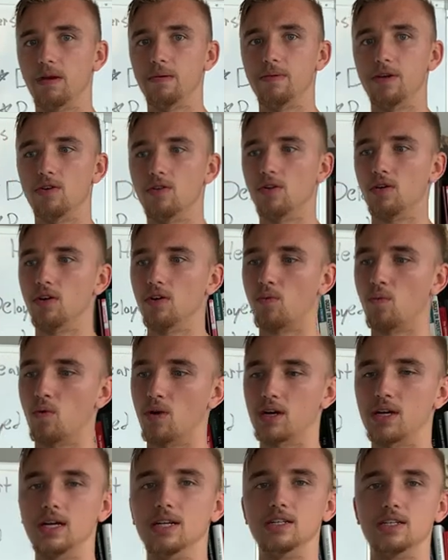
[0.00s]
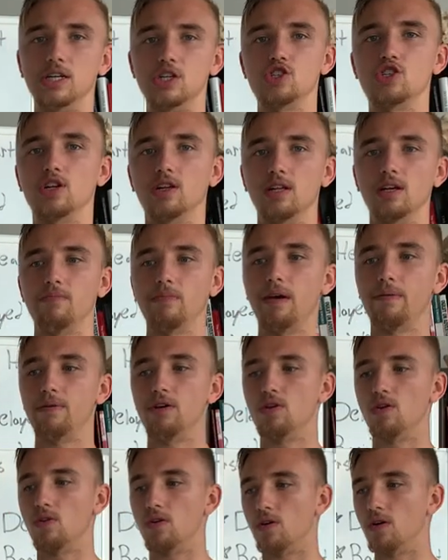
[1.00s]
maybe you're, you're working digitally, maybe
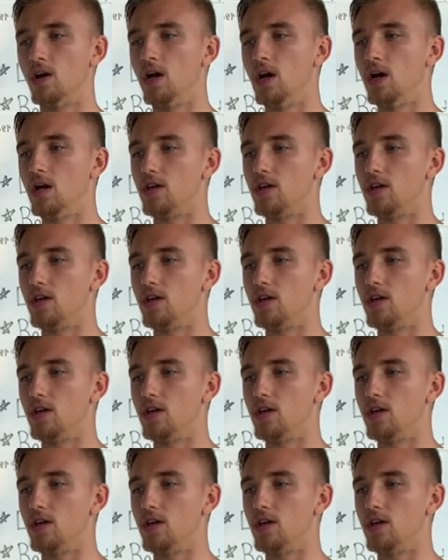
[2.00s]
you're